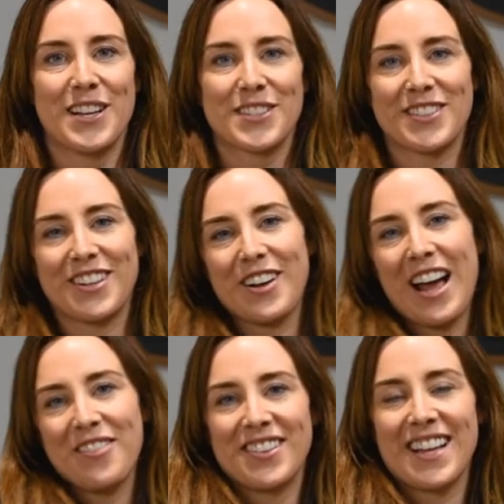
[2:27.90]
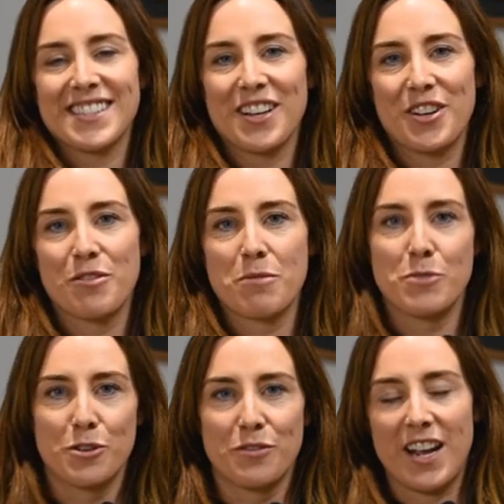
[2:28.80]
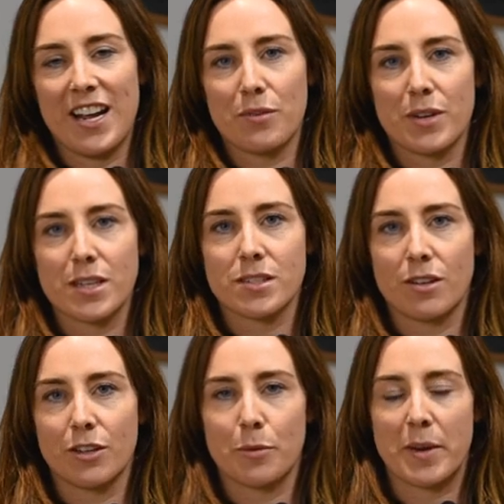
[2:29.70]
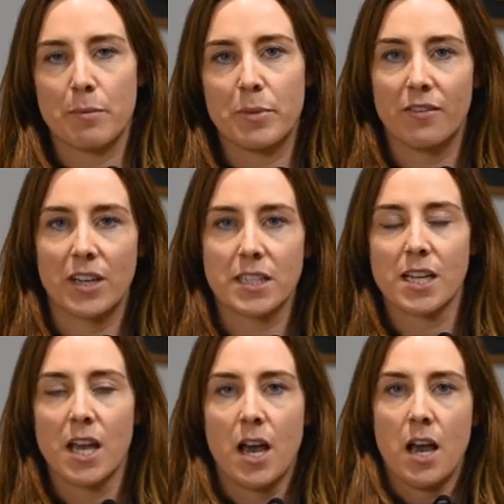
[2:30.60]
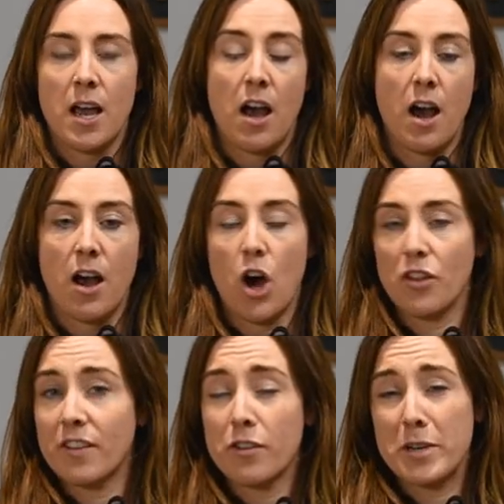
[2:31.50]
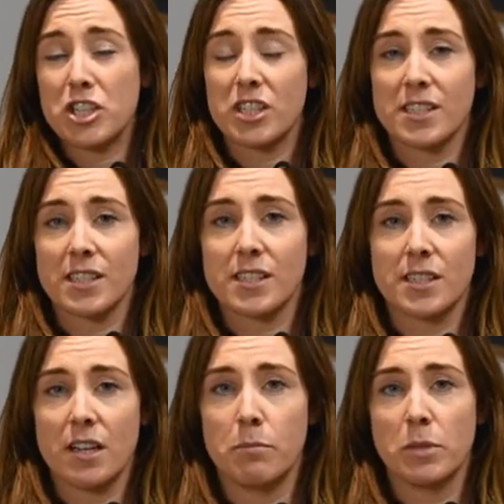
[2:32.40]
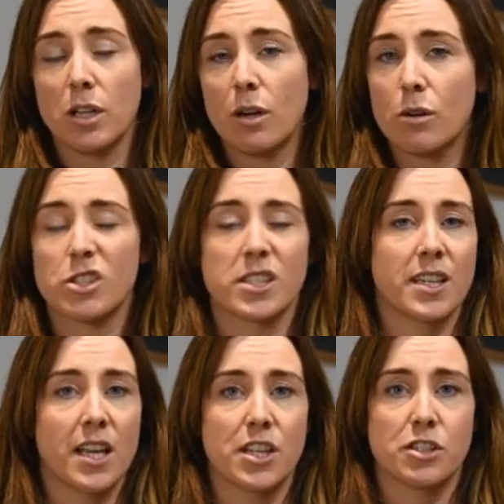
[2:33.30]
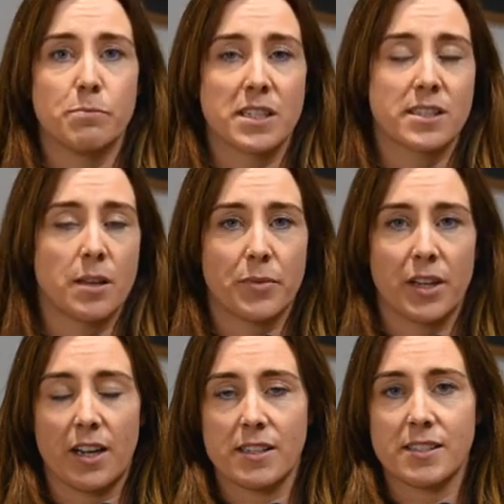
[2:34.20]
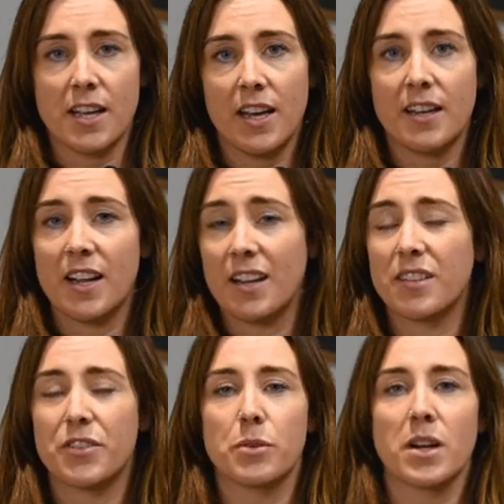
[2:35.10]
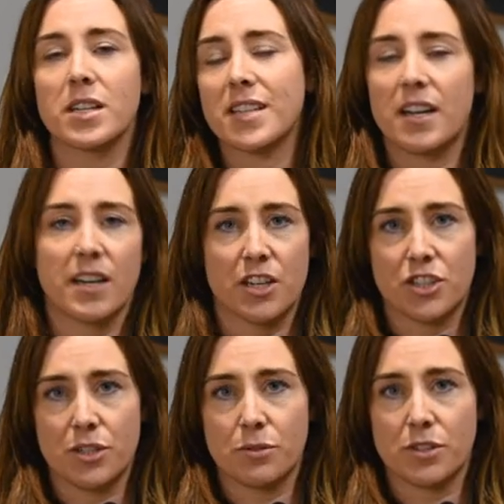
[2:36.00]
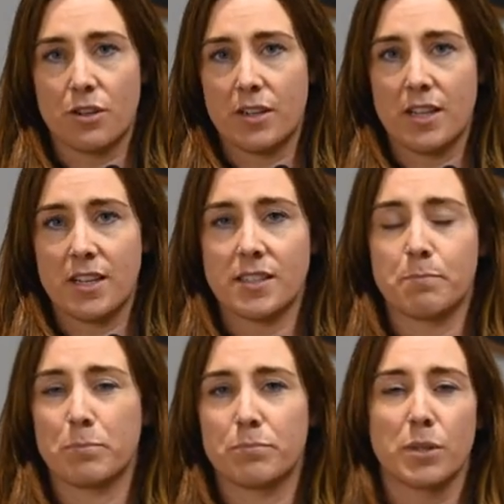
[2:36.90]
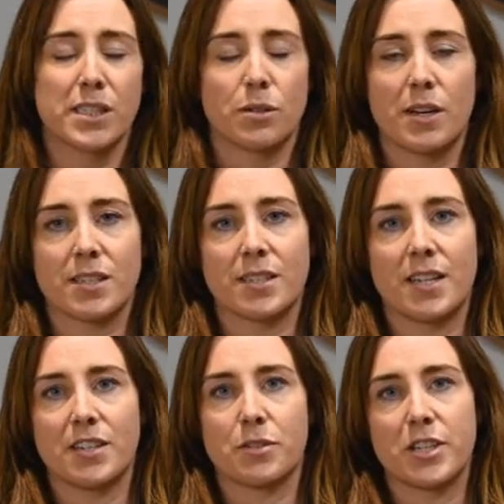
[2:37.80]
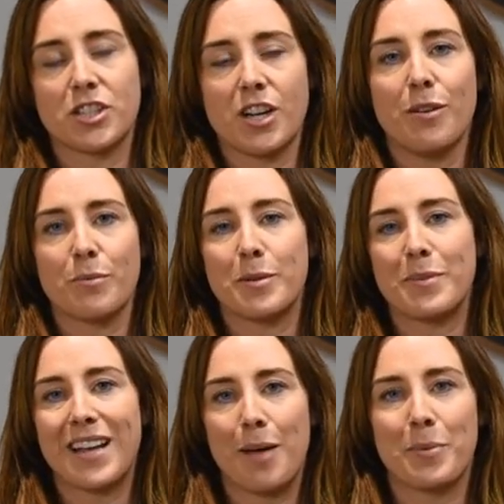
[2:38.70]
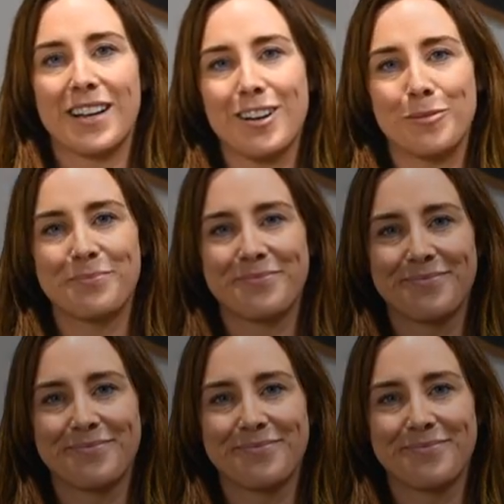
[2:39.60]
So there you have it. That's how you remove and reinstall your main pivot. Uh, all the information is listed down below just in case you missed something I said. And if you run into any issues during this, please don't hesitate to reach out and we'd be happy to help.